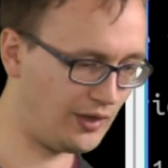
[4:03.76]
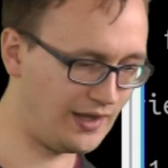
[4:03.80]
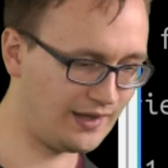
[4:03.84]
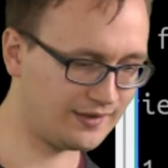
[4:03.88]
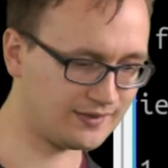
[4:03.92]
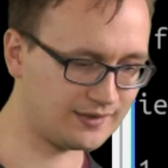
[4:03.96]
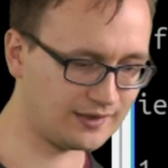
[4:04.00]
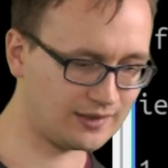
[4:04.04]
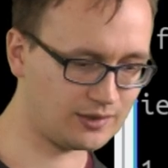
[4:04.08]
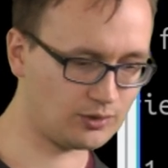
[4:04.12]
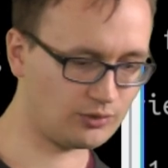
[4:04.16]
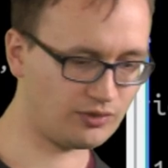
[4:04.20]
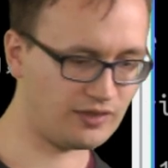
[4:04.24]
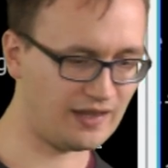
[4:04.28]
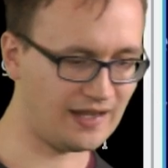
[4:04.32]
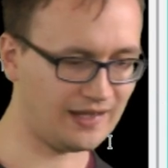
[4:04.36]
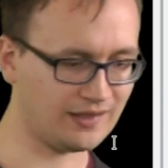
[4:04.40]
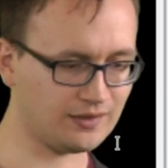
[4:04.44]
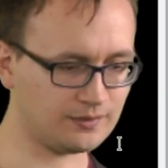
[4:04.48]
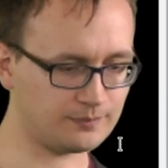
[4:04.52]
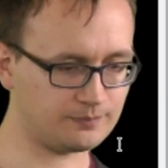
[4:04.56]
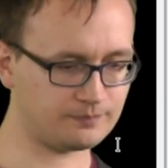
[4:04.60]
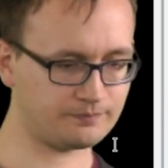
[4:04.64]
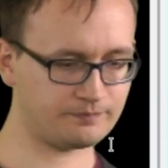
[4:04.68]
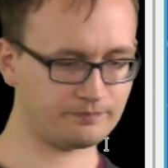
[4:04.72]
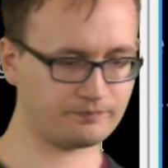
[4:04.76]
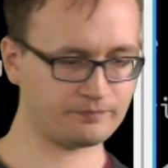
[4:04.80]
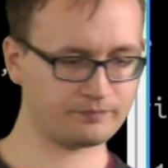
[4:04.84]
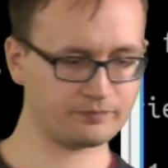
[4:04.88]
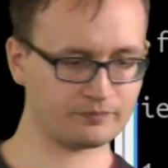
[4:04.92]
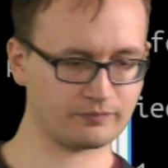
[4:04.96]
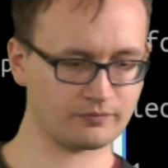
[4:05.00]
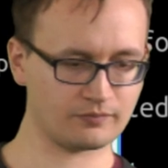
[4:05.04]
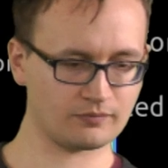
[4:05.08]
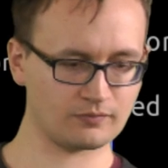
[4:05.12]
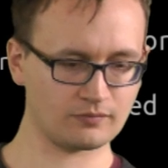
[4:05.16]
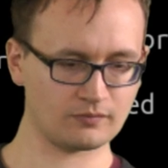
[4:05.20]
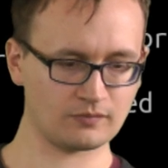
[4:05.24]
we execute that,
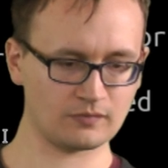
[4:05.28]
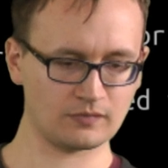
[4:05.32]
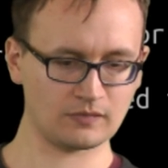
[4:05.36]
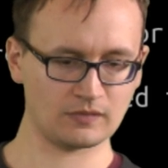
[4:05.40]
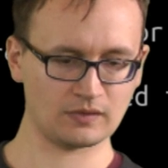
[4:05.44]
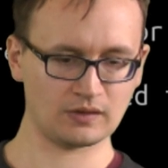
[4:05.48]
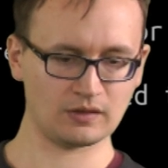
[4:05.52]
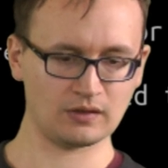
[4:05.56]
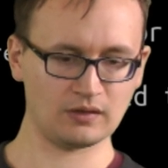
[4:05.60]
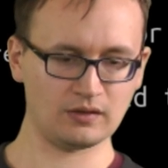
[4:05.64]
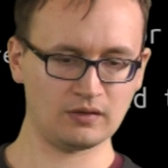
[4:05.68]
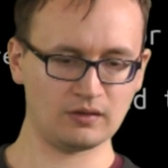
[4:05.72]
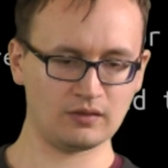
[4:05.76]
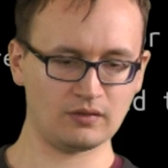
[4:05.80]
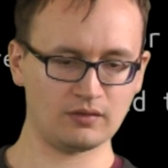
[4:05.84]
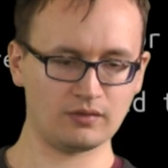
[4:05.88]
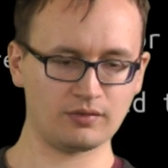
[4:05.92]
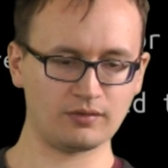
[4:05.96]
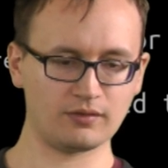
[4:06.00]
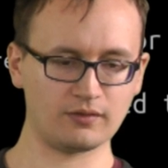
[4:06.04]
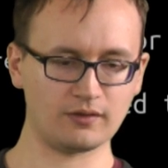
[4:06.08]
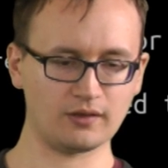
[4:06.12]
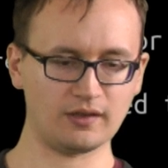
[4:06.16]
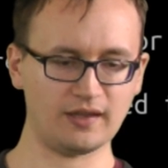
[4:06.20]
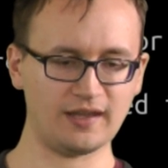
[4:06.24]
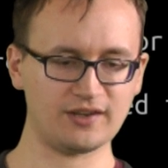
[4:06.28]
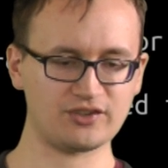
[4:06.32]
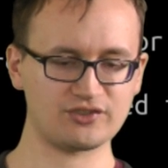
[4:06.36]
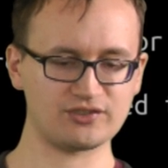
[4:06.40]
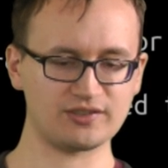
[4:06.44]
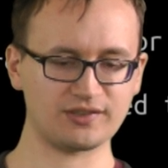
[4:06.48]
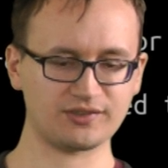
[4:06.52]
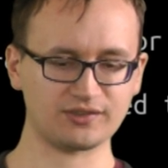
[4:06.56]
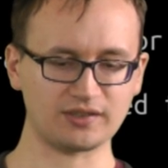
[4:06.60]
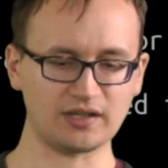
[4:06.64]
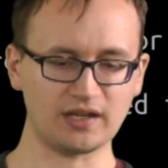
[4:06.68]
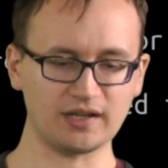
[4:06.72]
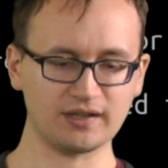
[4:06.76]
the agent
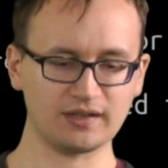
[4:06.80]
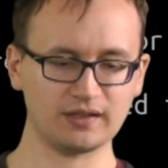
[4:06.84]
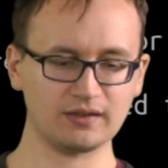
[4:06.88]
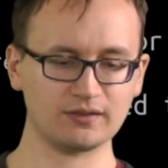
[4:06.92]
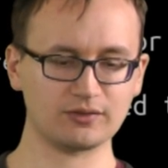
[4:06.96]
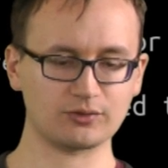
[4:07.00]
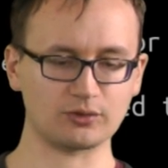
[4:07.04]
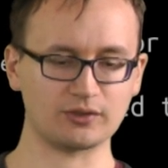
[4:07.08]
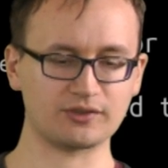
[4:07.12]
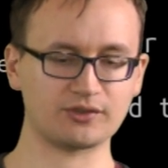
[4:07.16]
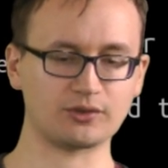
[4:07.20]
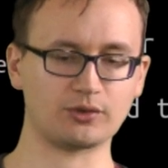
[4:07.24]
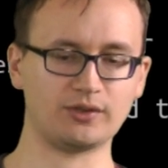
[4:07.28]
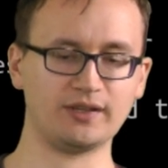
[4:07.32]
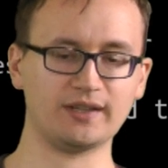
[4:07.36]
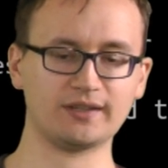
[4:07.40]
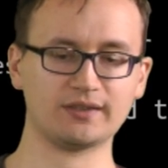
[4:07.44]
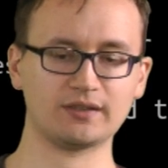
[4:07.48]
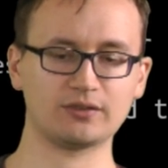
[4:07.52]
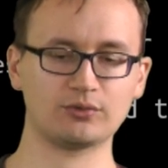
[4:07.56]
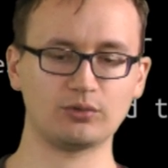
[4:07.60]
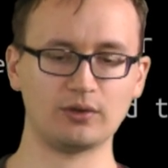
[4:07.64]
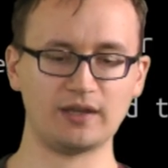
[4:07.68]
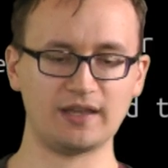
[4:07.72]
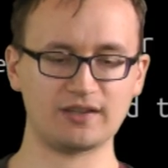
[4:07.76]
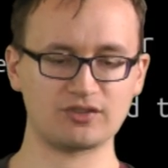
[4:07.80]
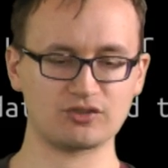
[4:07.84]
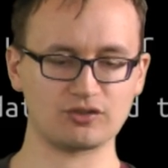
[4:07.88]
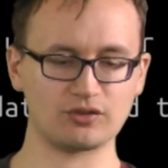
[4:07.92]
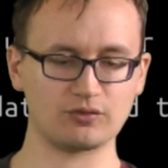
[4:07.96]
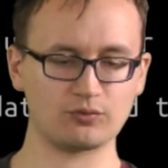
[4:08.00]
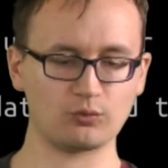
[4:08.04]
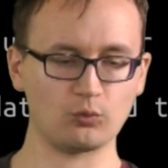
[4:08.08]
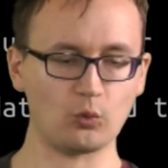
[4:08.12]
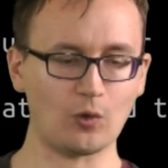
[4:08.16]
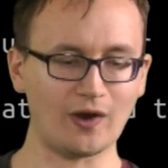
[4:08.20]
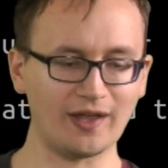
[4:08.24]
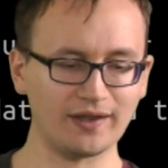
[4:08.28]
is starting, so it's connecting to
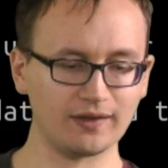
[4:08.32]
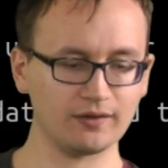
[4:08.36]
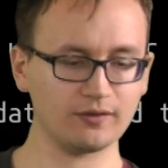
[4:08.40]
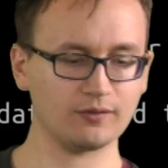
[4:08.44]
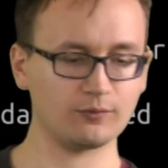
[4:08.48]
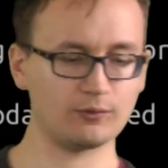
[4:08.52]
agent 1.